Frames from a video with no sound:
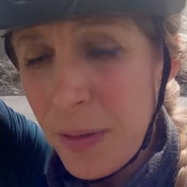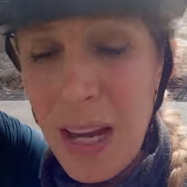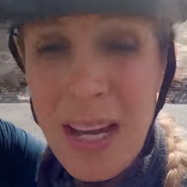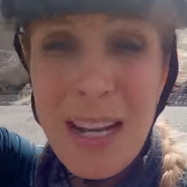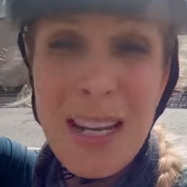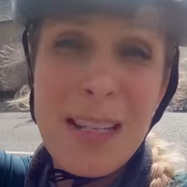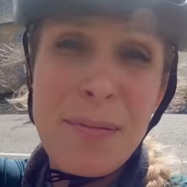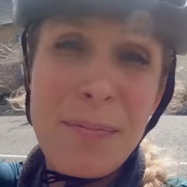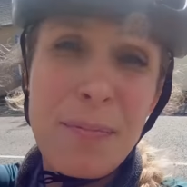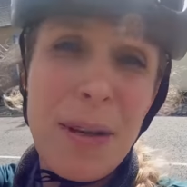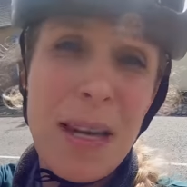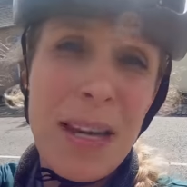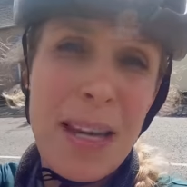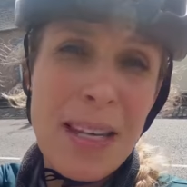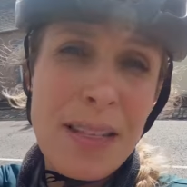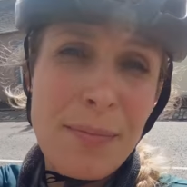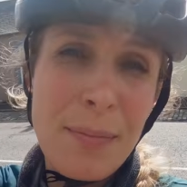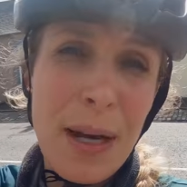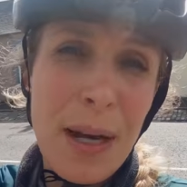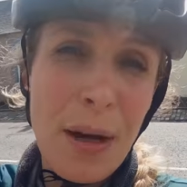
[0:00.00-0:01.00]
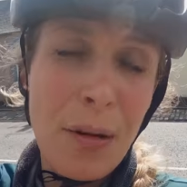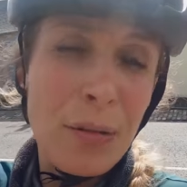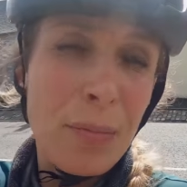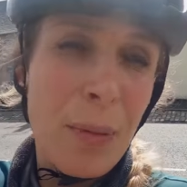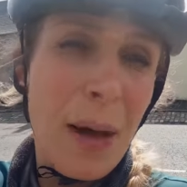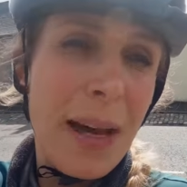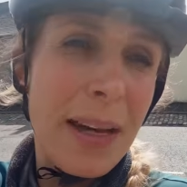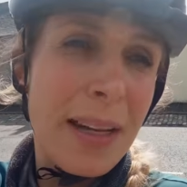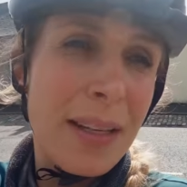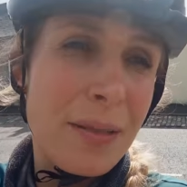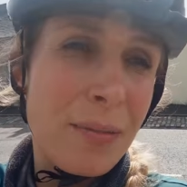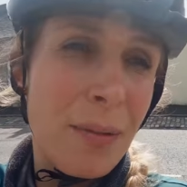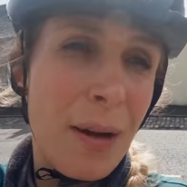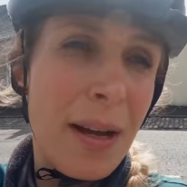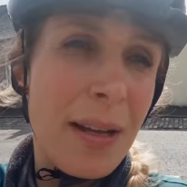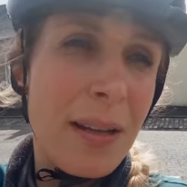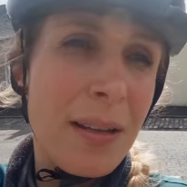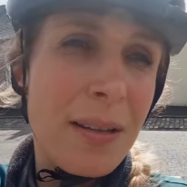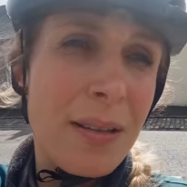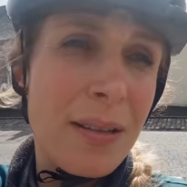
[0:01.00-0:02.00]
And it is my old bike as
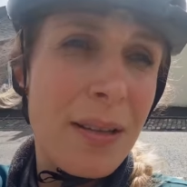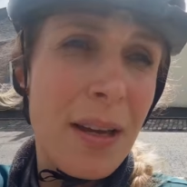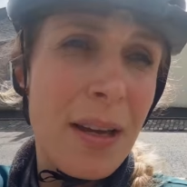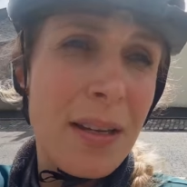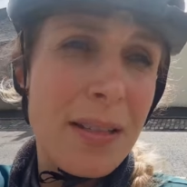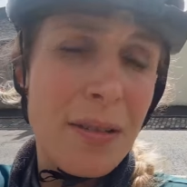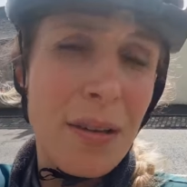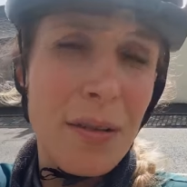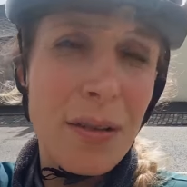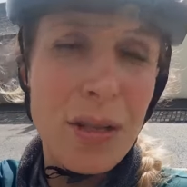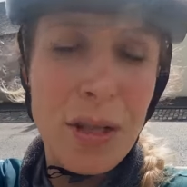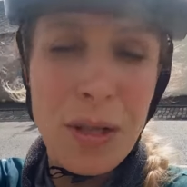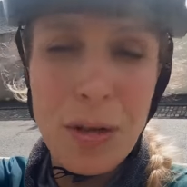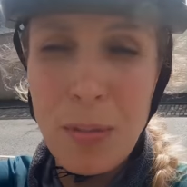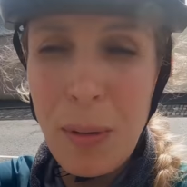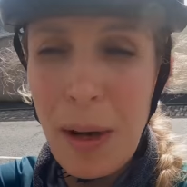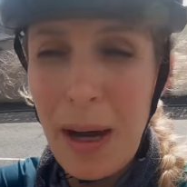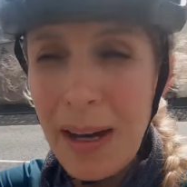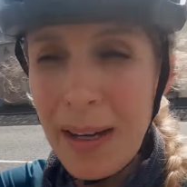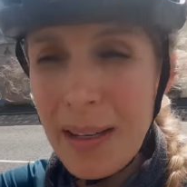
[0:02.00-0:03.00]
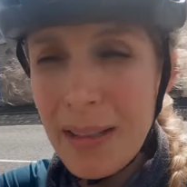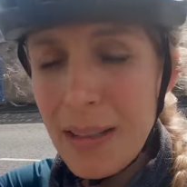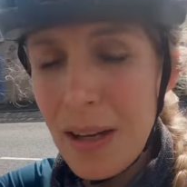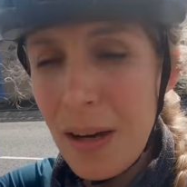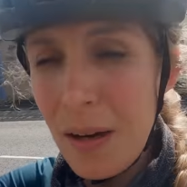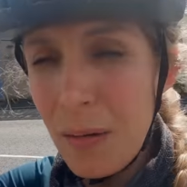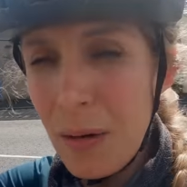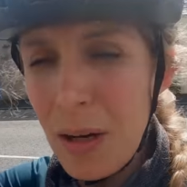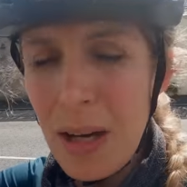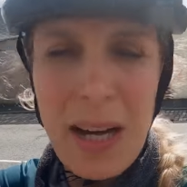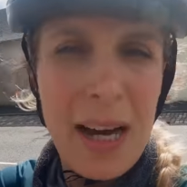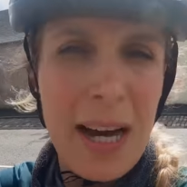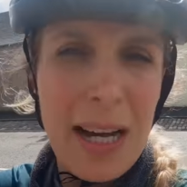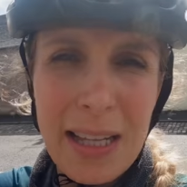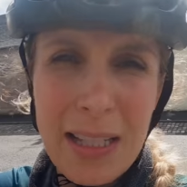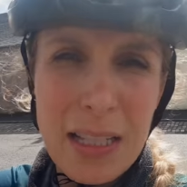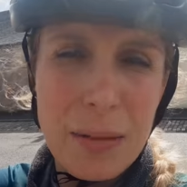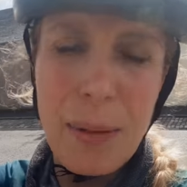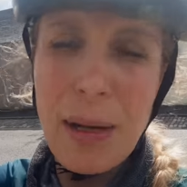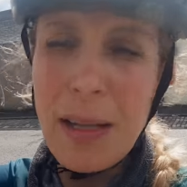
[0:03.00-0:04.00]
well. It's not the new bike, so
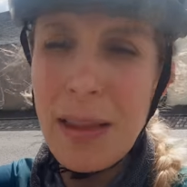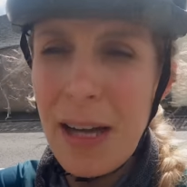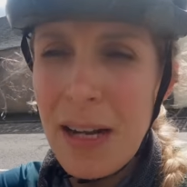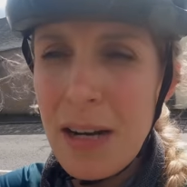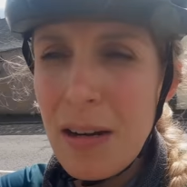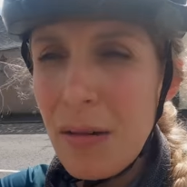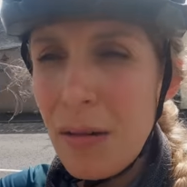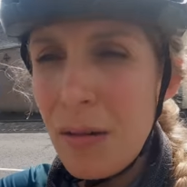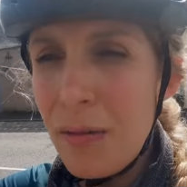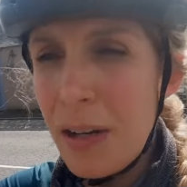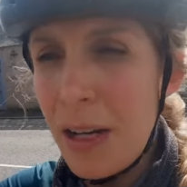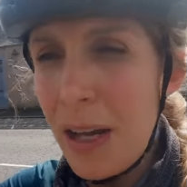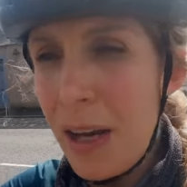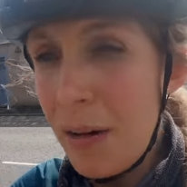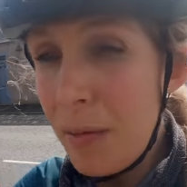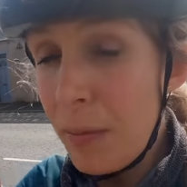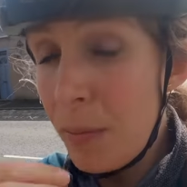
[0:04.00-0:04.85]
I'll explain that in another video.